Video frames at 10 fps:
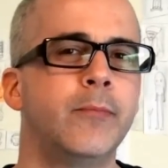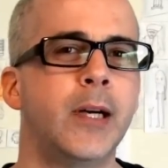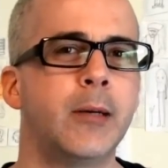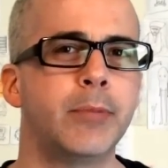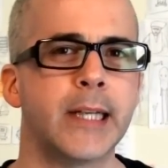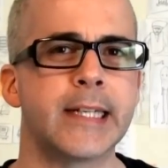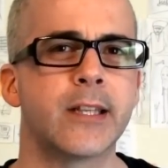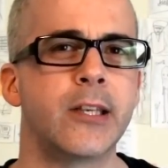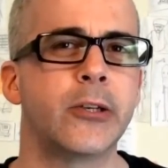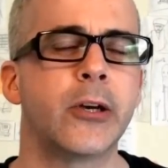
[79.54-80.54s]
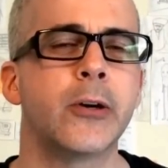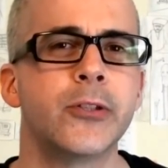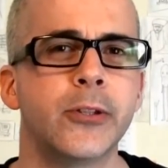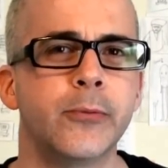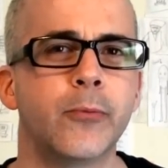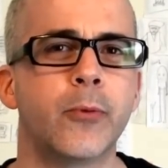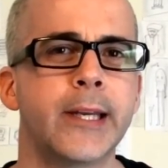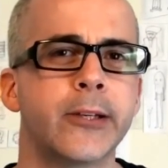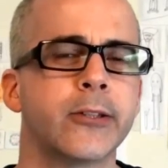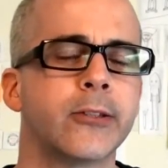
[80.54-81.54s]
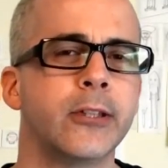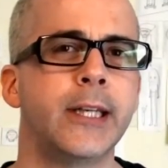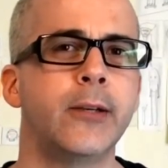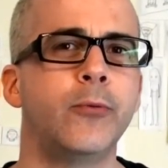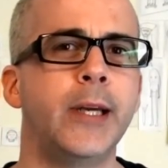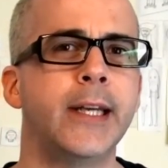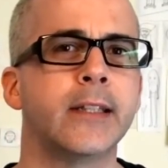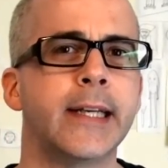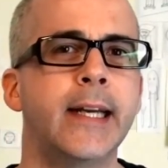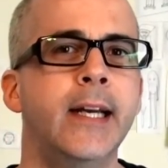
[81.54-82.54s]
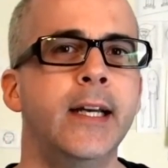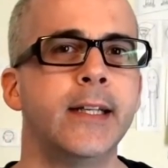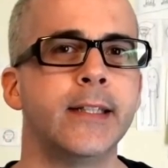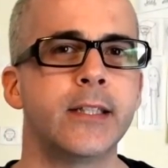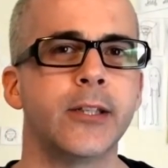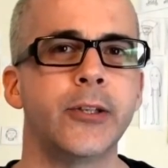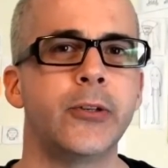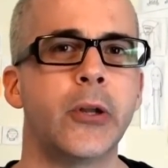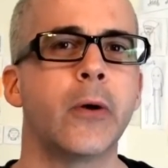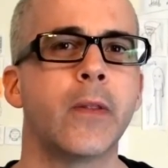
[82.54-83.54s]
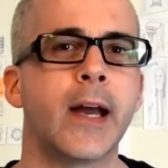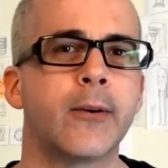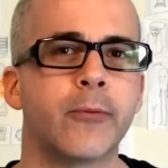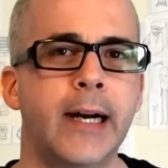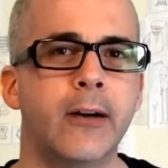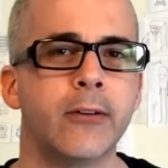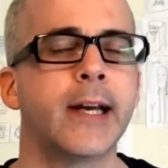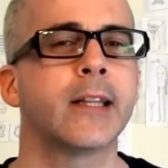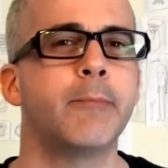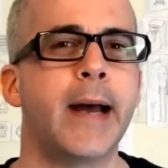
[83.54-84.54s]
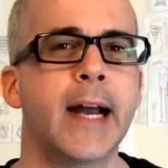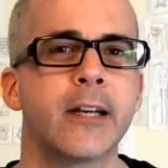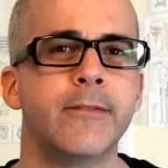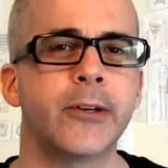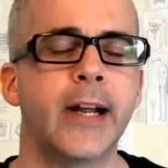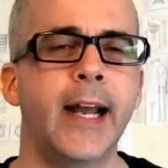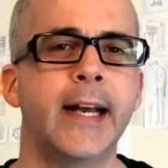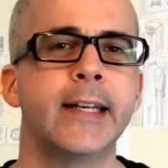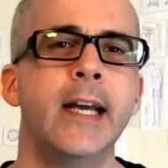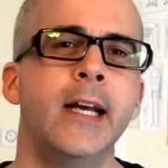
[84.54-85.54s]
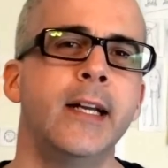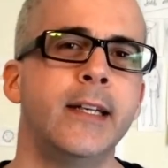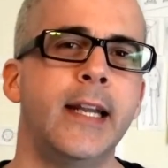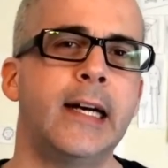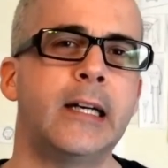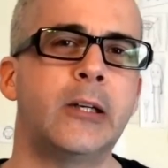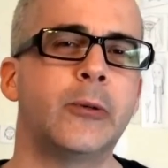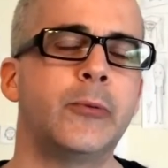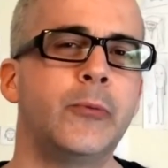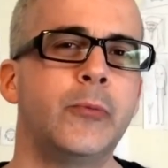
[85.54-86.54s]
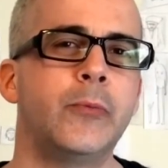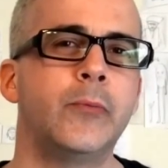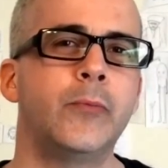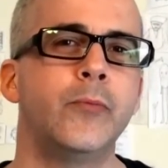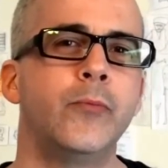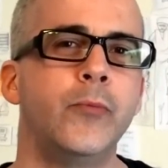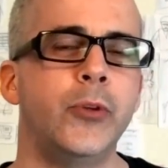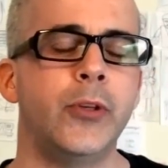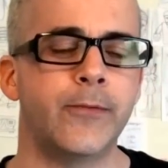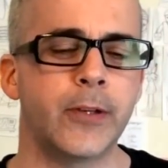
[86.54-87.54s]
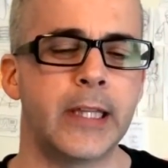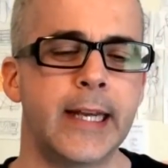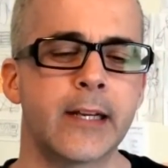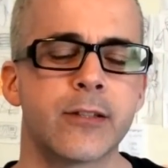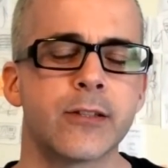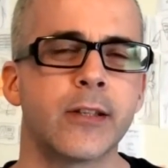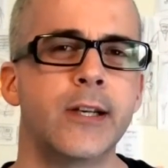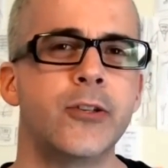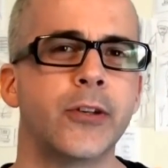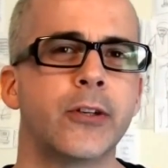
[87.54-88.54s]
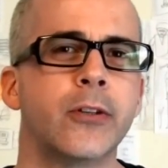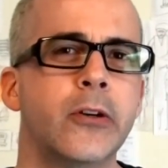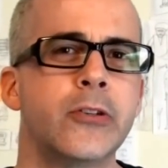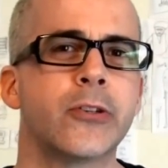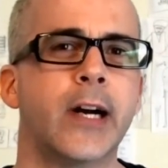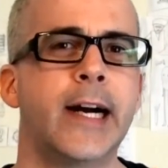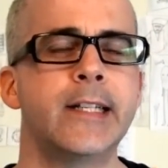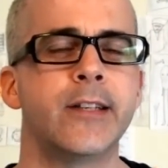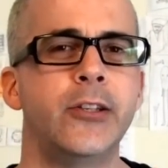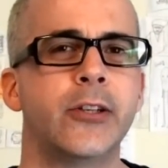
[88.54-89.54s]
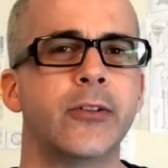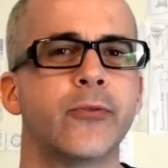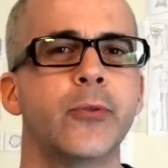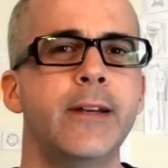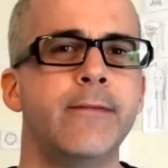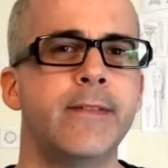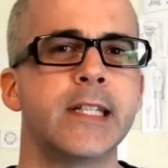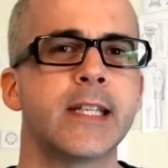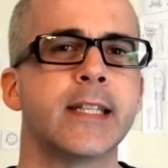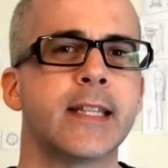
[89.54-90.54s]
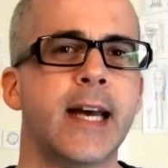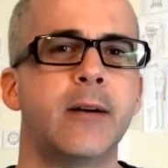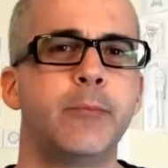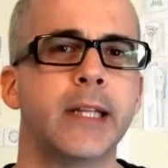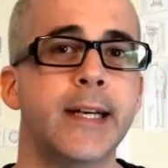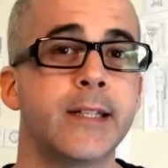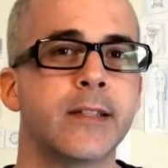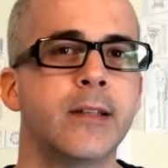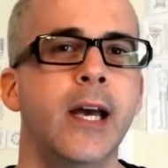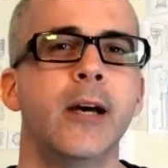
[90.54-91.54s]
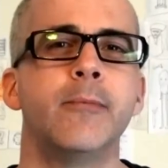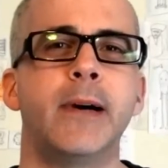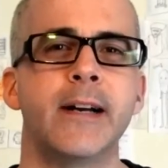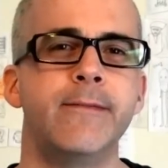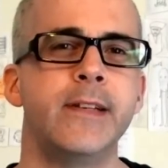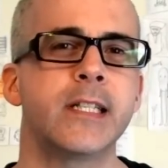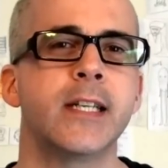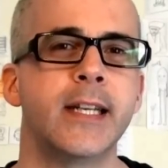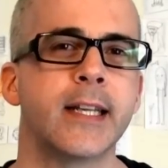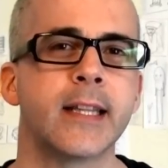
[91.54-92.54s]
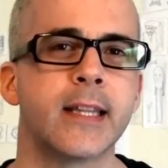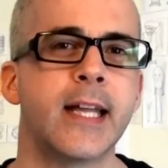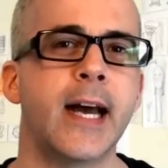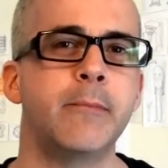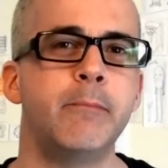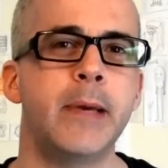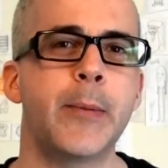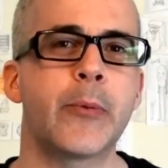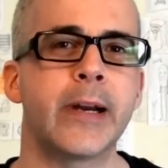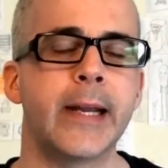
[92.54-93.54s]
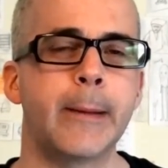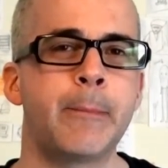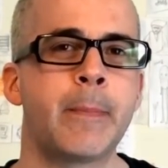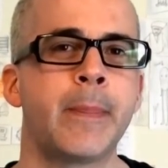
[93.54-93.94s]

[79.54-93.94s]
a place that you go to regularly, weekly, until you know that route like the back of your hand. Now, for the exercise, you can close your eyes and you can revisit that place by visiting that memory